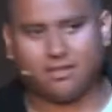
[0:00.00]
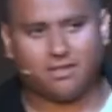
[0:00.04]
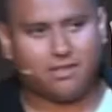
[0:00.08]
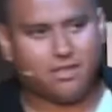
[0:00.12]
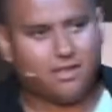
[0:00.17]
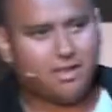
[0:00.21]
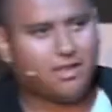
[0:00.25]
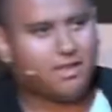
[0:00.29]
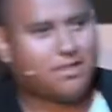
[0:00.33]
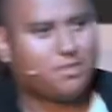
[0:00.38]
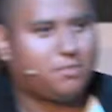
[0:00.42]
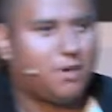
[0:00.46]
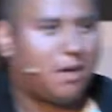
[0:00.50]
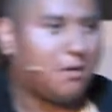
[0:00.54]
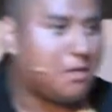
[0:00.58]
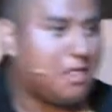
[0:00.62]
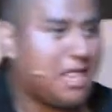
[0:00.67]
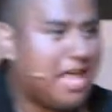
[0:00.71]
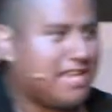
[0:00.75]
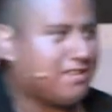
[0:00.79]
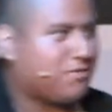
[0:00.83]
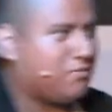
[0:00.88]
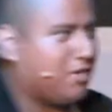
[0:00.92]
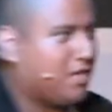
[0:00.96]
It's probably
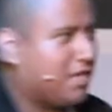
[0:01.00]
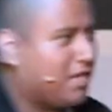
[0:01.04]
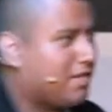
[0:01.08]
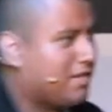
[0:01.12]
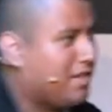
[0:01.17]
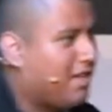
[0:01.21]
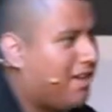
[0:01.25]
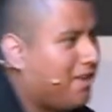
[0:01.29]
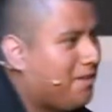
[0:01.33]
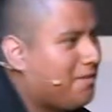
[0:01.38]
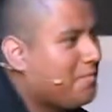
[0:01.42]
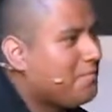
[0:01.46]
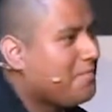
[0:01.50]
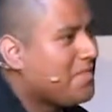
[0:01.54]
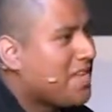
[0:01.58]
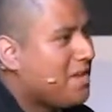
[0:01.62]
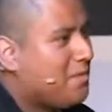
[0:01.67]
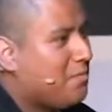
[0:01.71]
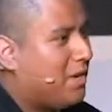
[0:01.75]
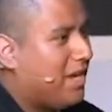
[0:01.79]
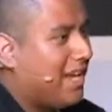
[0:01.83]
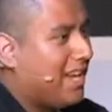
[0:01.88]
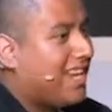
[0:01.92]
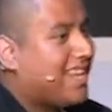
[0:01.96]
last week. No.
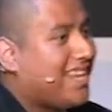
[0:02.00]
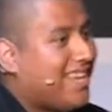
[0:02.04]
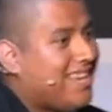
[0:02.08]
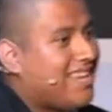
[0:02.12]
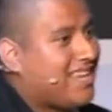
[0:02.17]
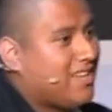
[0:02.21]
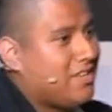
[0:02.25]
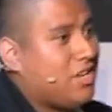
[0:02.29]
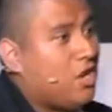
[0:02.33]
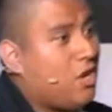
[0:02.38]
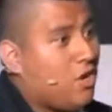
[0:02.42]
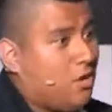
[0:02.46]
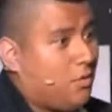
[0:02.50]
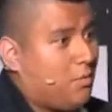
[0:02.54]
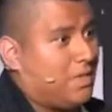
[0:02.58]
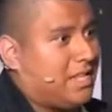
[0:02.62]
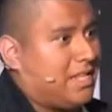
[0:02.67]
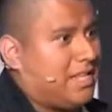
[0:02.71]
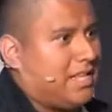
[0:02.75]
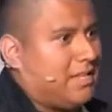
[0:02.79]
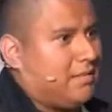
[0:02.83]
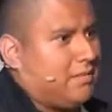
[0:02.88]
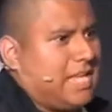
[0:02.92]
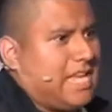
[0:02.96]
But, no, but
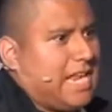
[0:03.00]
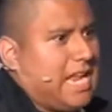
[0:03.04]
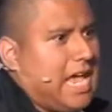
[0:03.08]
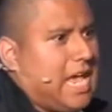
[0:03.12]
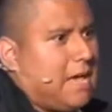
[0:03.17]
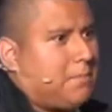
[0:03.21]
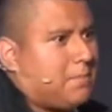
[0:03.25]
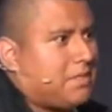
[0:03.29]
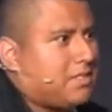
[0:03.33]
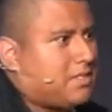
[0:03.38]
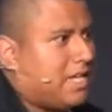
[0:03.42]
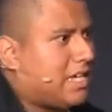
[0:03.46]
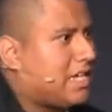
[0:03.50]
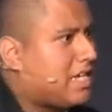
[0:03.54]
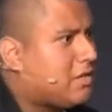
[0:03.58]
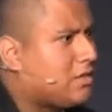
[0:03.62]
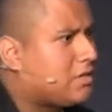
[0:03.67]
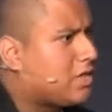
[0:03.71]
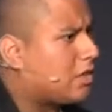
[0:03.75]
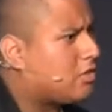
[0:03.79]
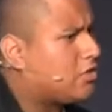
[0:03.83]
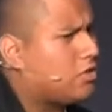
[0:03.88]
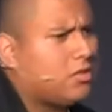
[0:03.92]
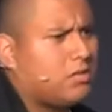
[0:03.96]
that, that happens. Like, he was
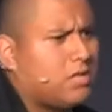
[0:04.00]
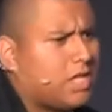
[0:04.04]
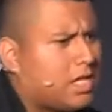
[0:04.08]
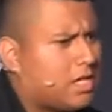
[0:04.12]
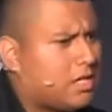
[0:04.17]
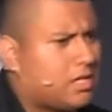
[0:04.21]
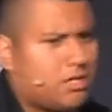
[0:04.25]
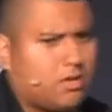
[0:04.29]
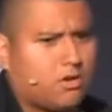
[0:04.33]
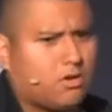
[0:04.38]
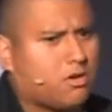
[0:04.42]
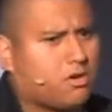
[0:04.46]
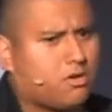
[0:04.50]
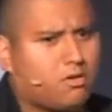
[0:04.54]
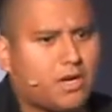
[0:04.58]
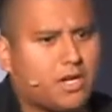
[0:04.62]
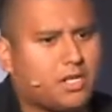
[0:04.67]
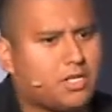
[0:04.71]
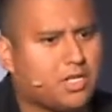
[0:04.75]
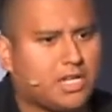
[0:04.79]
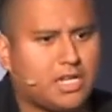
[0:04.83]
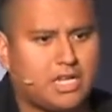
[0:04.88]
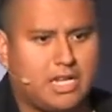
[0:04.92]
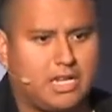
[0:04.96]
like, dude, like, you're a
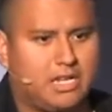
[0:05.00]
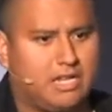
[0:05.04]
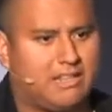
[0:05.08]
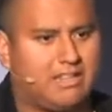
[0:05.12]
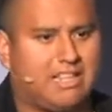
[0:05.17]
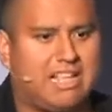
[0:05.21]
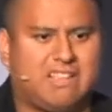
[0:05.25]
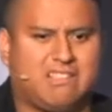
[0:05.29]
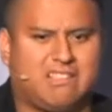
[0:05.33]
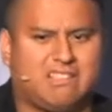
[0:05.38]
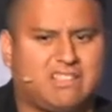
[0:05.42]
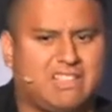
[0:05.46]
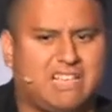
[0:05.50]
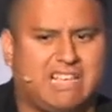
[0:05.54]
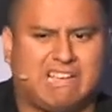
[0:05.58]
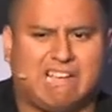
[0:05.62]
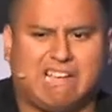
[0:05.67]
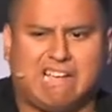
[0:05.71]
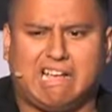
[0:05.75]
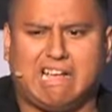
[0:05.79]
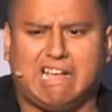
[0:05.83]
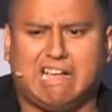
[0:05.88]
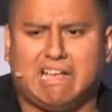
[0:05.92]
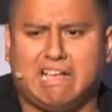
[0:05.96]
Christian? And that was, like,
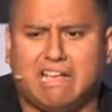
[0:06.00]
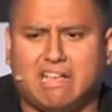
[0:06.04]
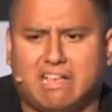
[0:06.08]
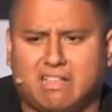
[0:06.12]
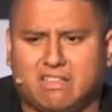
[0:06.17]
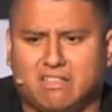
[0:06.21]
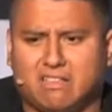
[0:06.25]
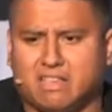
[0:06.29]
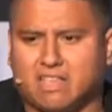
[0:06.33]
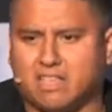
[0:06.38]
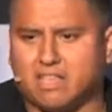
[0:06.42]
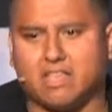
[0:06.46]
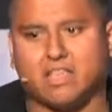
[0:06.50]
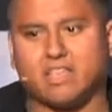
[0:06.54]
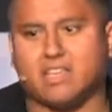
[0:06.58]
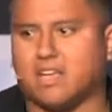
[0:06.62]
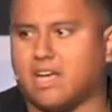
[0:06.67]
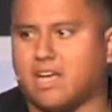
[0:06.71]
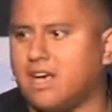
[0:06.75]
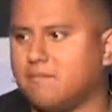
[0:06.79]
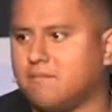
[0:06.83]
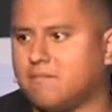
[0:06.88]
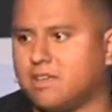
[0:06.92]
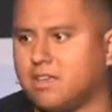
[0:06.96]
ah, it, it
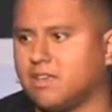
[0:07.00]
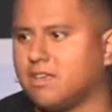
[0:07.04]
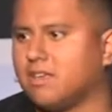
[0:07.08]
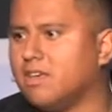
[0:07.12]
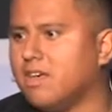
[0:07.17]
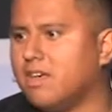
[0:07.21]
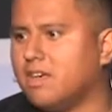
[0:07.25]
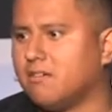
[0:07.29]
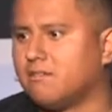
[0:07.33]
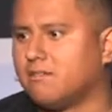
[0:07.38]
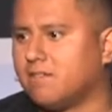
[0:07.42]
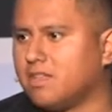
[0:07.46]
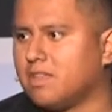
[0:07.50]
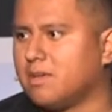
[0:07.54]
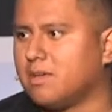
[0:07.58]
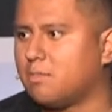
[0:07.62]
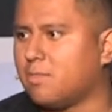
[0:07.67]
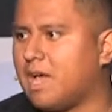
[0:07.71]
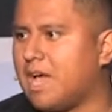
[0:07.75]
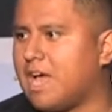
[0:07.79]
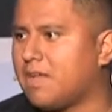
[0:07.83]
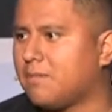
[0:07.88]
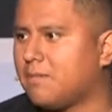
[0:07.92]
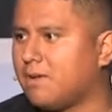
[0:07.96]
got me really
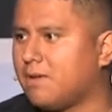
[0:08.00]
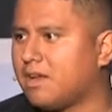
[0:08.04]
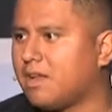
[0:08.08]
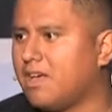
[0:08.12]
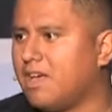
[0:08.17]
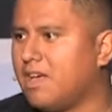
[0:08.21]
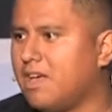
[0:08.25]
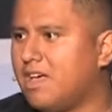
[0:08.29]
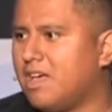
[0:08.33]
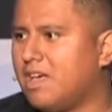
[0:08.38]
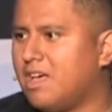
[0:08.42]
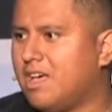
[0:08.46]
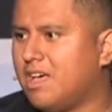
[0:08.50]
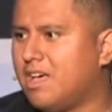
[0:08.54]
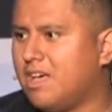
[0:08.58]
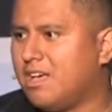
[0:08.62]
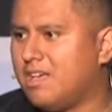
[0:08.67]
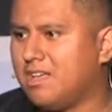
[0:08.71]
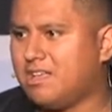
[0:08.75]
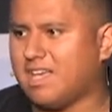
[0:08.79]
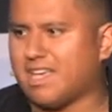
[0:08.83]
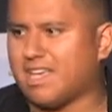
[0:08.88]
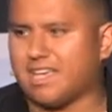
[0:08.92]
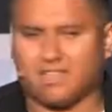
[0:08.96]
bad, but...
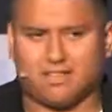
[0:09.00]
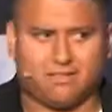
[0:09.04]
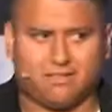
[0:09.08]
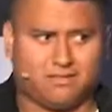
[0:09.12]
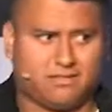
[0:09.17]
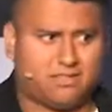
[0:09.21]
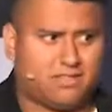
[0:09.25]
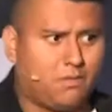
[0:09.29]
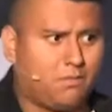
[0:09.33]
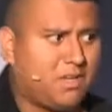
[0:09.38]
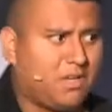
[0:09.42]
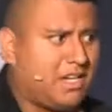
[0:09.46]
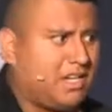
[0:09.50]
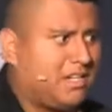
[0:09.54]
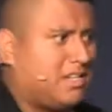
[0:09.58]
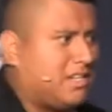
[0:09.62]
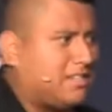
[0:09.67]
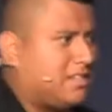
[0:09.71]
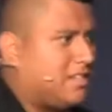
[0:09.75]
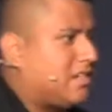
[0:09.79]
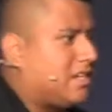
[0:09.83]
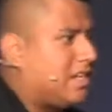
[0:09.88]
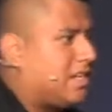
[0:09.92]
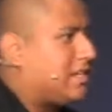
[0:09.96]
Like, somebody
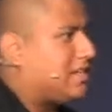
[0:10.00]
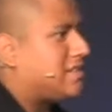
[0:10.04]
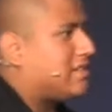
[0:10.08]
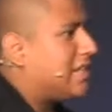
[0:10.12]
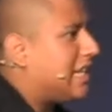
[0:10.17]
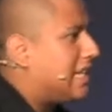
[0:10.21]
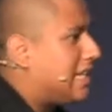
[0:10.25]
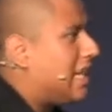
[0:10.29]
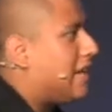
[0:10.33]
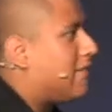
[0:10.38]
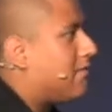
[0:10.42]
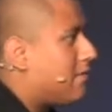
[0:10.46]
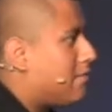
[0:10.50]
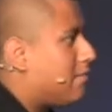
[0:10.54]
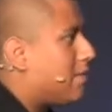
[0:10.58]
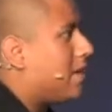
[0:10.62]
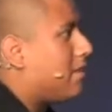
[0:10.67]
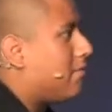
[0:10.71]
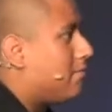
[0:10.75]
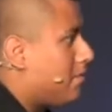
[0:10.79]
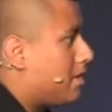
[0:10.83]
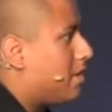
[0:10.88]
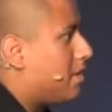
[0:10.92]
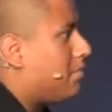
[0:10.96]
doesn't need to say that for me to
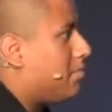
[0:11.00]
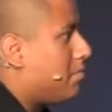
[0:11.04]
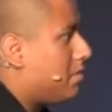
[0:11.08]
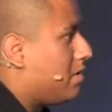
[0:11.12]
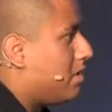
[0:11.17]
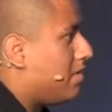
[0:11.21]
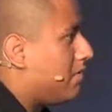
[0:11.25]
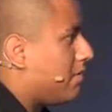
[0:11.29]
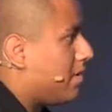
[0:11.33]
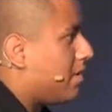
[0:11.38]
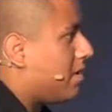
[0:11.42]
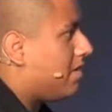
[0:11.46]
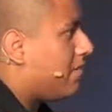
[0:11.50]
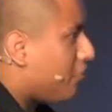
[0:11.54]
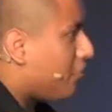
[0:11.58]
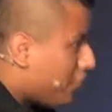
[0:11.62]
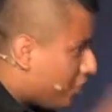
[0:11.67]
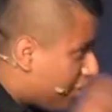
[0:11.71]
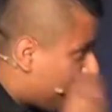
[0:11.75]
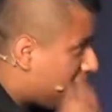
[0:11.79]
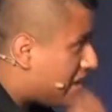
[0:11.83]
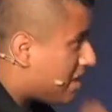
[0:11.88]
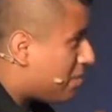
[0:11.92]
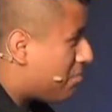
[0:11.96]
really believe it. If you
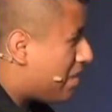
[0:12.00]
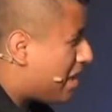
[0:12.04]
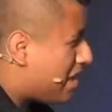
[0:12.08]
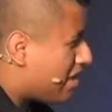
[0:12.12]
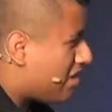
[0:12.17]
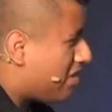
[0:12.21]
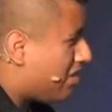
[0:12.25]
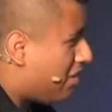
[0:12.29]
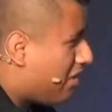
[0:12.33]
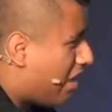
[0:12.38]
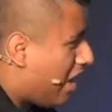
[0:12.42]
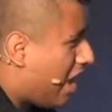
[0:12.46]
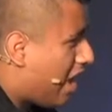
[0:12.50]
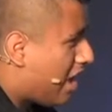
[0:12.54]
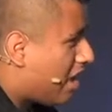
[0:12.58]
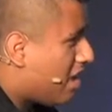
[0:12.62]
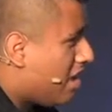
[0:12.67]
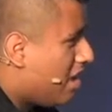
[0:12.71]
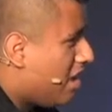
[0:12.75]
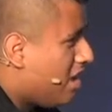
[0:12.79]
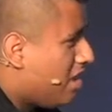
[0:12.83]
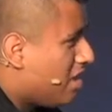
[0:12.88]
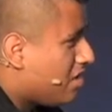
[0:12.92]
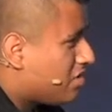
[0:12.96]
think about it a lot,
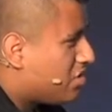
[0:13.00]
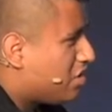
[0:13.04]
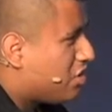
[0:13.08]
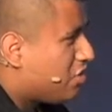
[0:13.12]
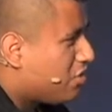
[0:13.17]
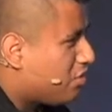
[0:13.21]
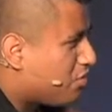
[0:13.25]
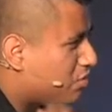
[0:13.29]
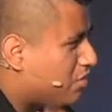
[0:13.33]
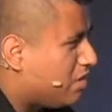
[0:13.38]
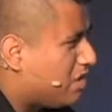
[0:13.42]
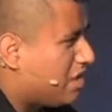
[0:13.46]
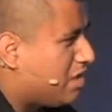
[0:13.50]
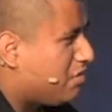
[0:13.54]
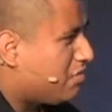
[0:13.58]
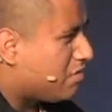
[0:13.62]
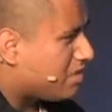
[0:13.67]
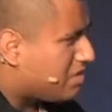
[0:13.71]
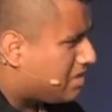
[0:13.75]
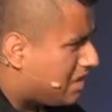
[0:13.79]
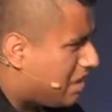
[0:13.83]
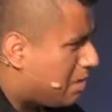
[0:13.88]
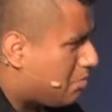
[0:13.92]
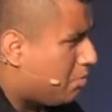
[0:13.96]
do you really
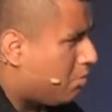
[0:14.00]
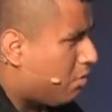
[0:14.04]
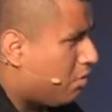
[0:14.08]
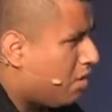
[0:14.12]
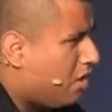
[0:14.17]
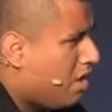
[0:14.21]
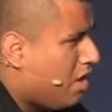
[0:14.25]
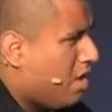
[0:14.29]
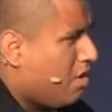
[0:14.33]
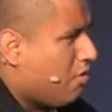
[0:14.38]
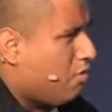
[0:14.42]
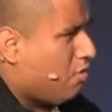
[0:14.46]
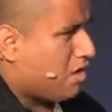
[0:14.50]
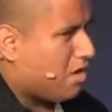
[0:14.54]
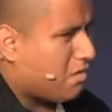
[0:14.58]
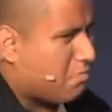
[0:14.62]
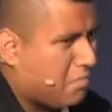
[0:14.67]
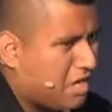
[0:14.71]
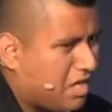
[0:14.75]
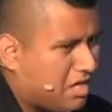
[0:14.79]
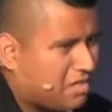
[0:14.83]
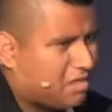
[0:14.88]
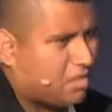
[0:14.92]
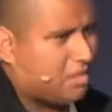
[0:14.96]
resemble what it
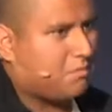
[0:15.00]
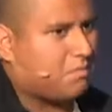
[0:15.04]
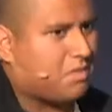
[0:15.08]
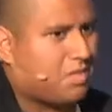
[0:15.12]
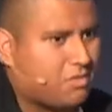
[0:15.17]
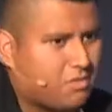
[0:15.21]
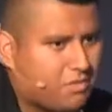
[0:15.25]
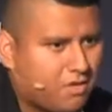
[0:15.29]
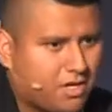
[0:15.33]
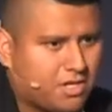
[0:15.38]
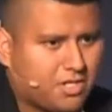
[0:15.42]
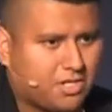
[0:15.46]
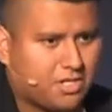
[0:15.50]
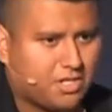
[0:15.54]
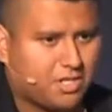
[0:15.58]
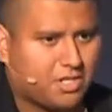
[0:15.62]
means to be Christian?